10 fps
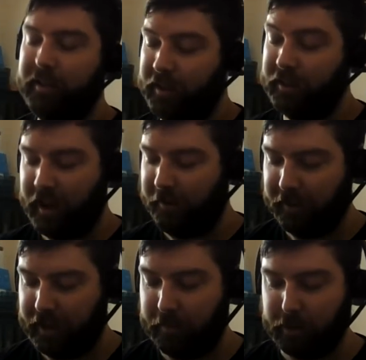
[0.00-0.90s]
it
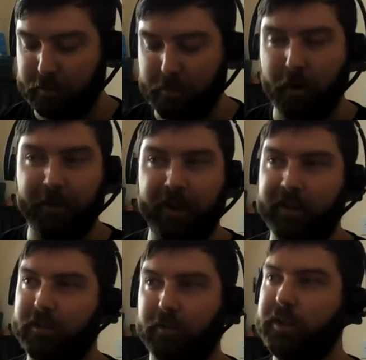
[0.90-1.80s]
definitely keeps us motivated.
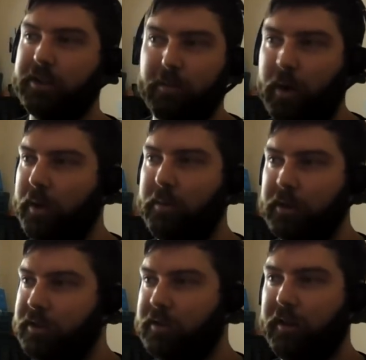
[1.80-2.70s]
It's the reason why
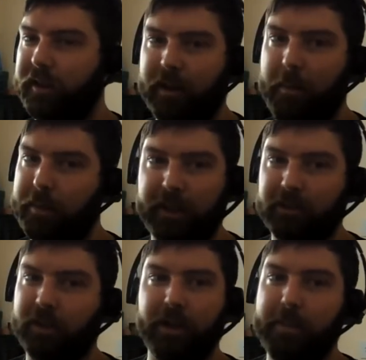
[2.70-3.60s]
we're starting a company and
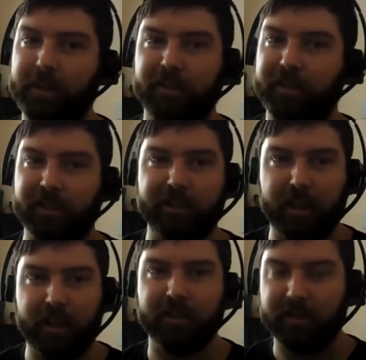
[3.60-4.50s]
trying to make sure that this
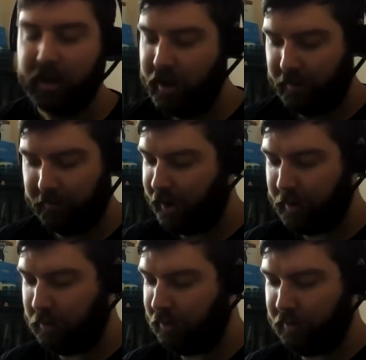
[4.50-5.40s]
stays
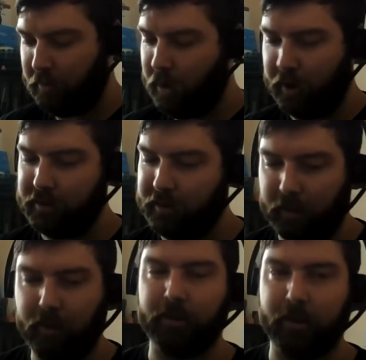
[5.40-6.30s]
viable well into the
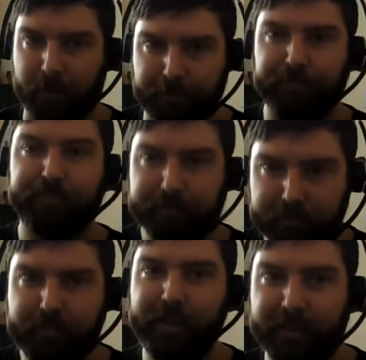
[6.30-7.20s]
long term.
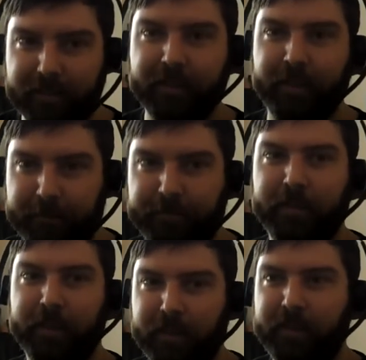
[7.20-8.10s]
So.
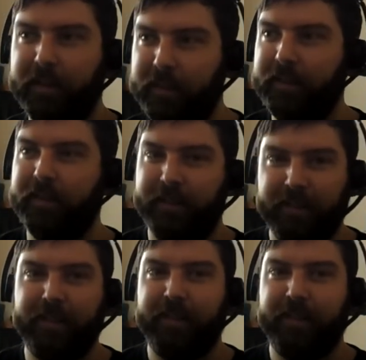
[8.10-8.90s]
Mm-hmm.